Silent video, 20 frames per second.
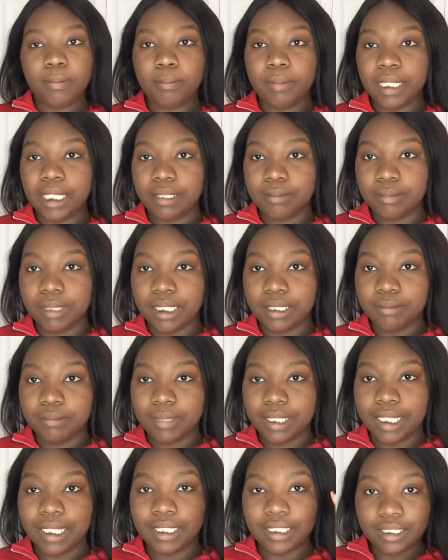
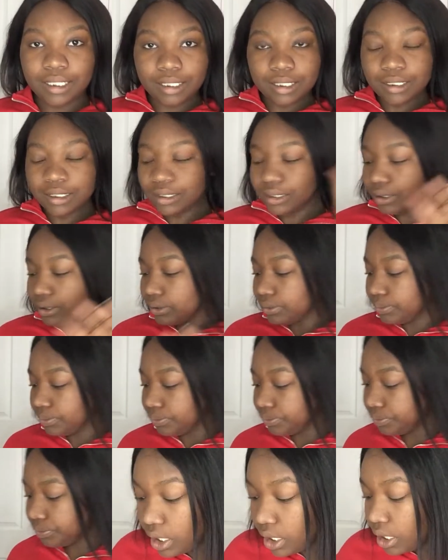Blend.
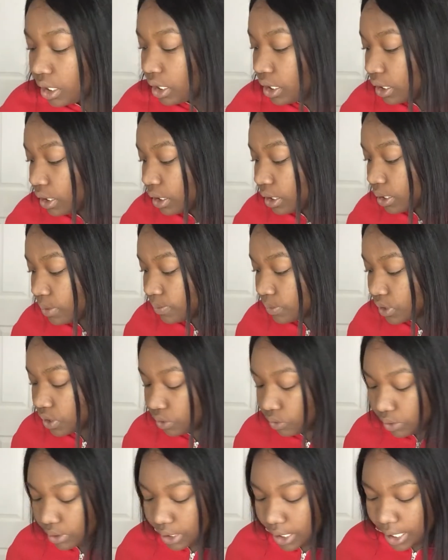
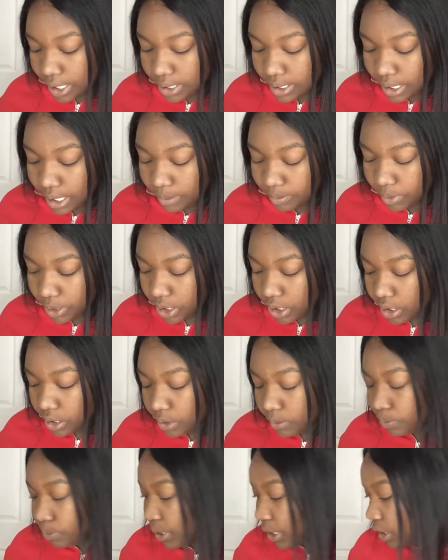So next I'm
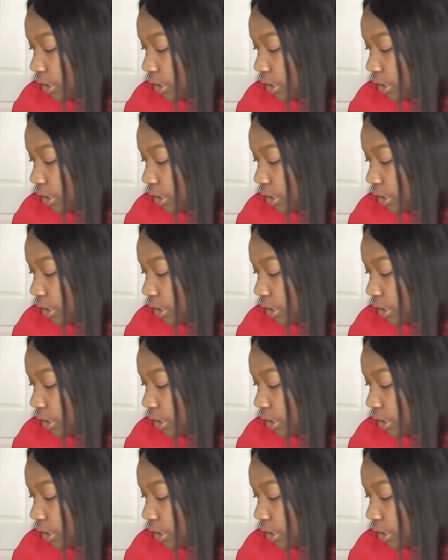gonna be